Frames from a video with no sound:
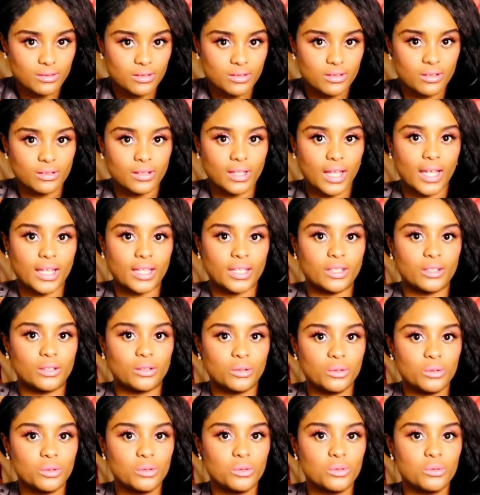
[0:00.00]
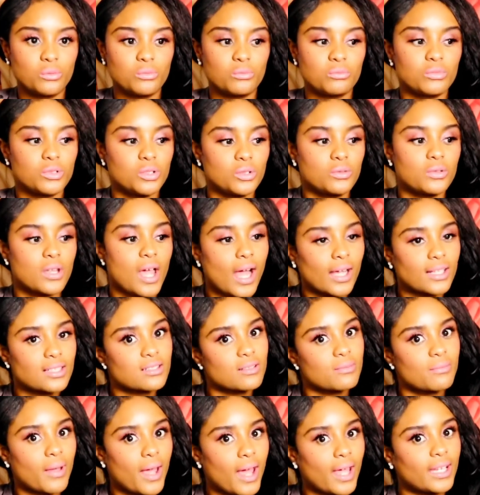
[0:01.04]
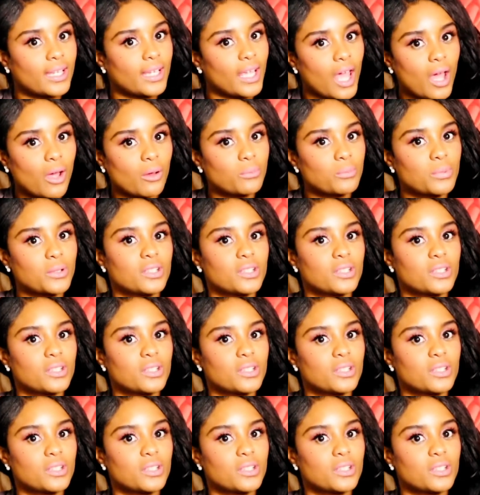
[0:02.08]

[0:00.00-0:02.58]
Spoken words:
So like you knocked somebody out,